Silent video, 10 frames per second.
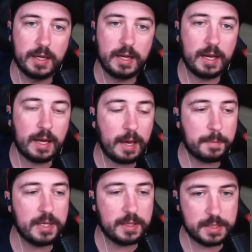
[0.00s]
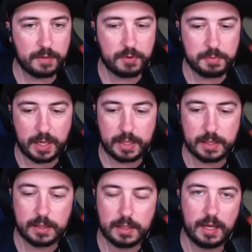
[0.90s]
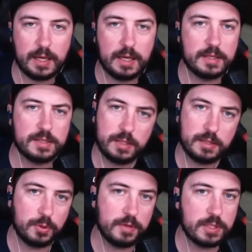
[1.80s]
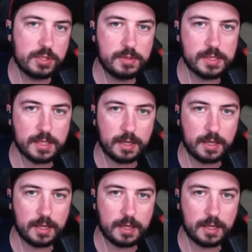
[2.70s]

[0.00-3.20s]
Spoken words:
Happy hunting, everybody, and I'll see you in the previous You Decide.